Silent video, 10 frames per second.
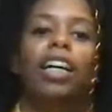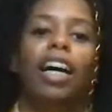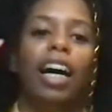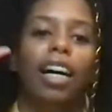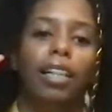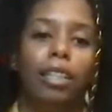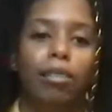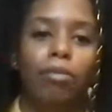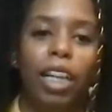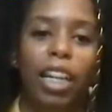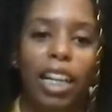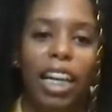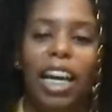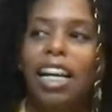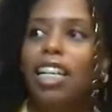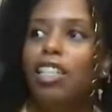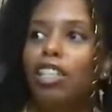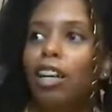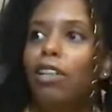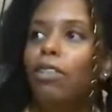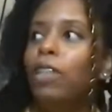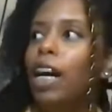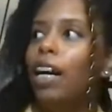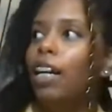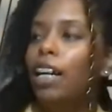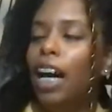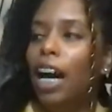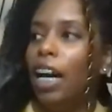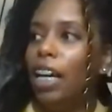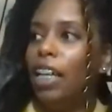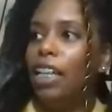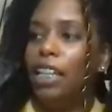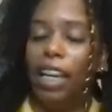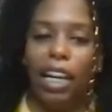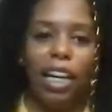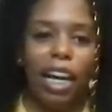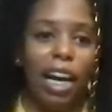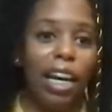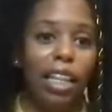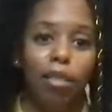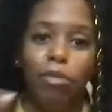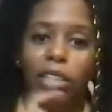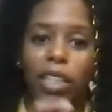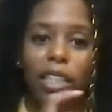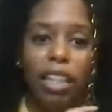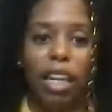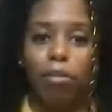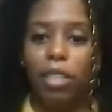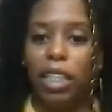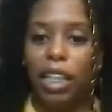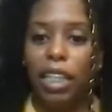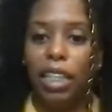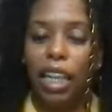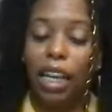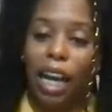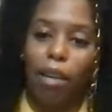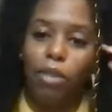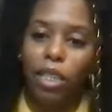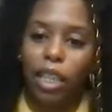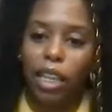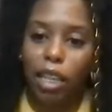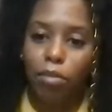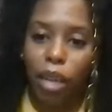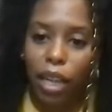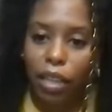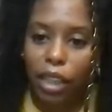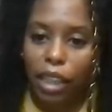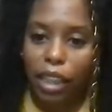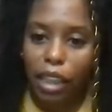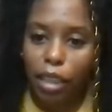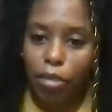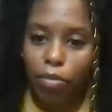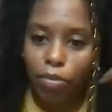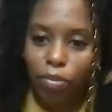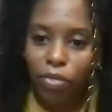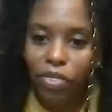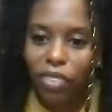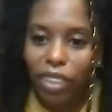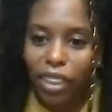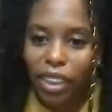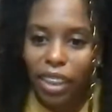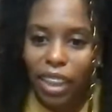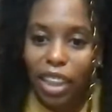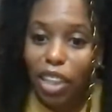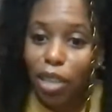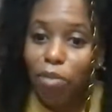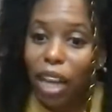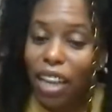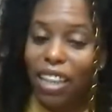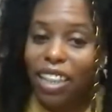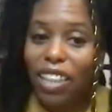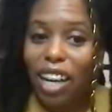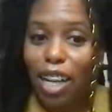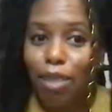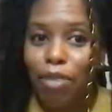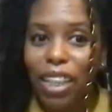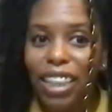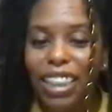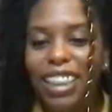Um so I had them adjust their camera settings. And I was thinking about you're in Playa del Carmen?